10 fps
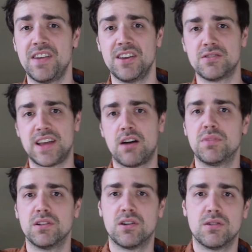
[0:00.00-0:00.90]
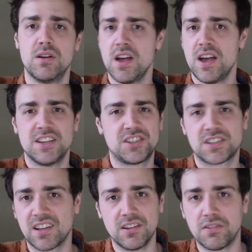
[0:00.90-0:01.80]
video down below. It's just
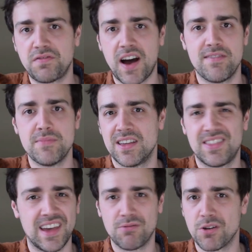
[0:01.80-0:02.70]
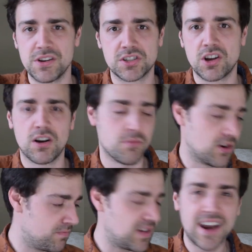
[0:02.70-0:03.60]
like a little five-minute thing where we just talk
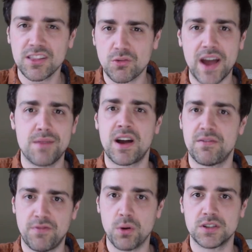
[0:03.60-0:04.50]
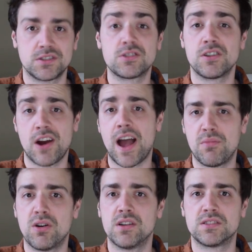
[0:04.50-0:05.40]
about getting the right amount of force so that your
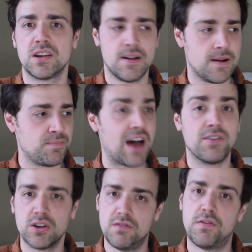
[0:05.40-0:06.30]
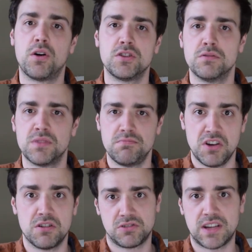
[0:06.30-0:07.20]
hammer-ons have a good volume and, you
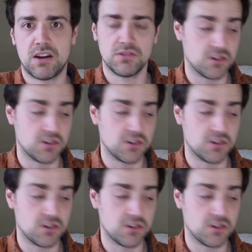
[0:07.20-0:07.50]
know, sound